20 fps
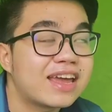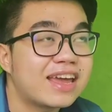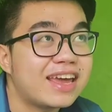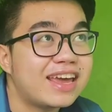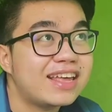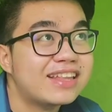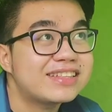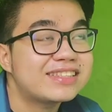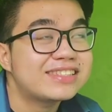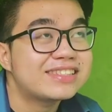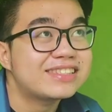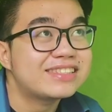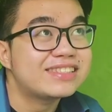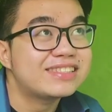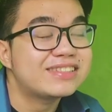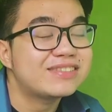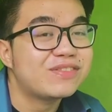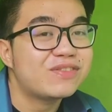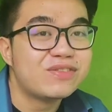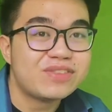It
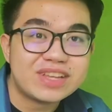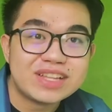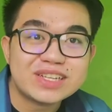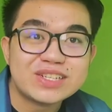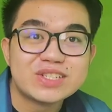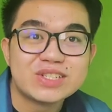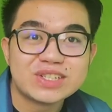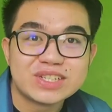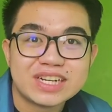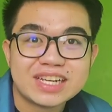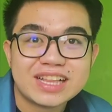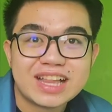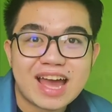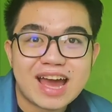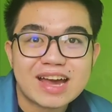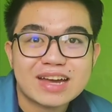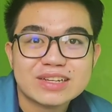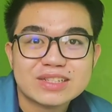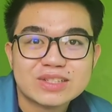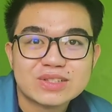feels real
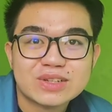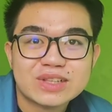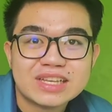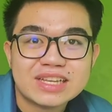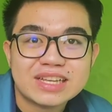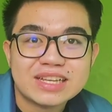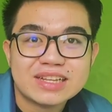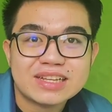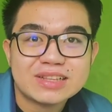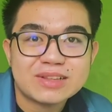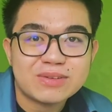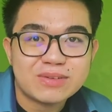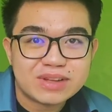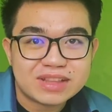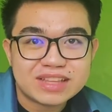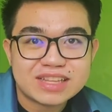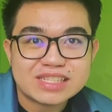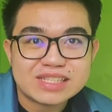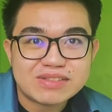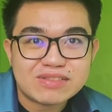actually
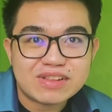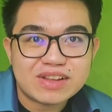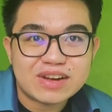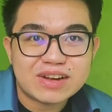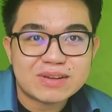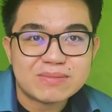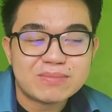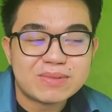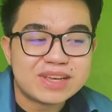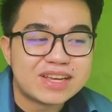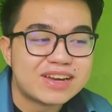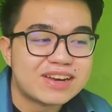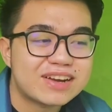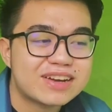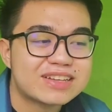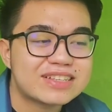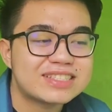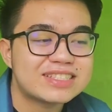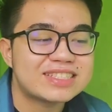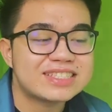doing this vlog
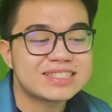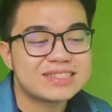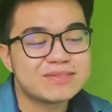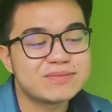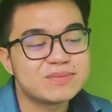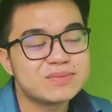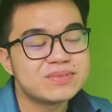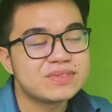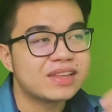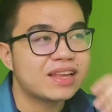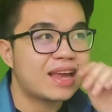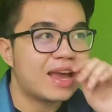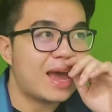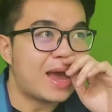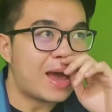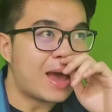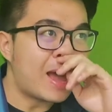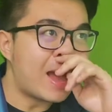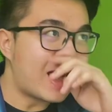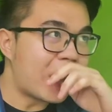because
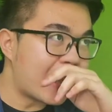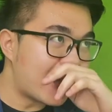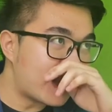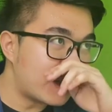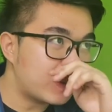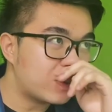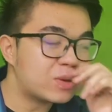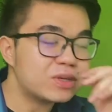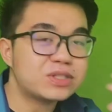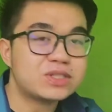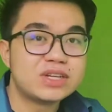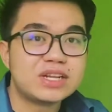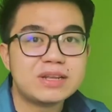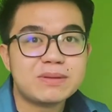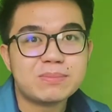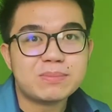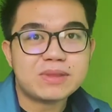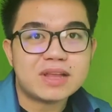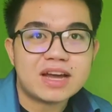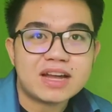I was
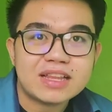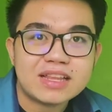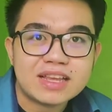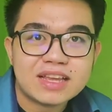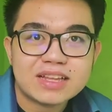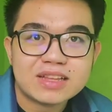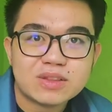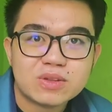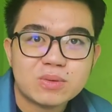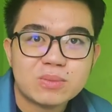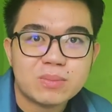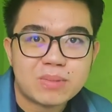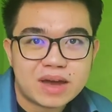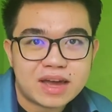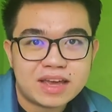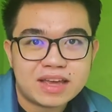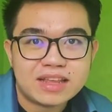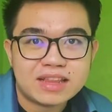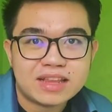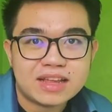really planning to
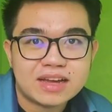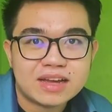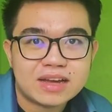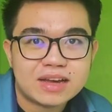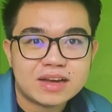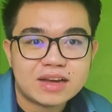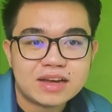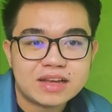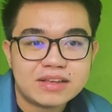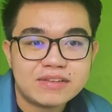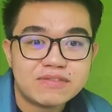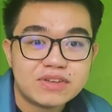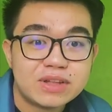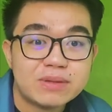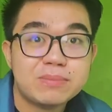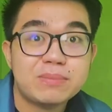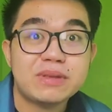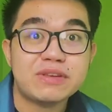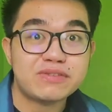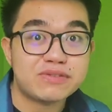buy na
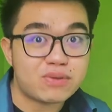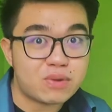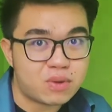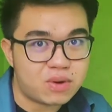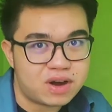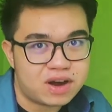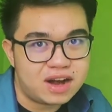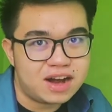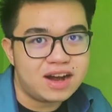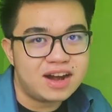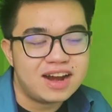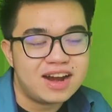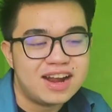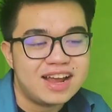even before.